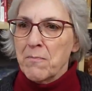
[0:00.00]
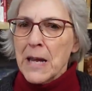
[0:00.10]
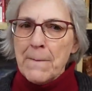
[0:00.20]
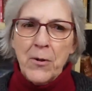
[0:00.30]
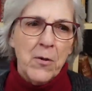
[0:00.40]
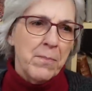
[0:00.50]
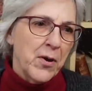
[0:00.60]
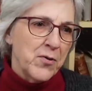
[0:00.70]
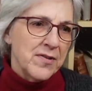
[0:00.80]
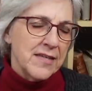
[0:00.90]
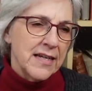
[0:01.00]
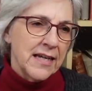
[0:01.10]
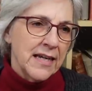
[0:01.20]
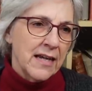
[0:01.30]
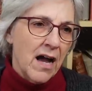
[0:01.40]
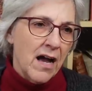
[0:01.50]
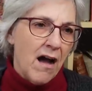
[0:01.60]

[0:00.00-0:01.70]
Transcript: people posting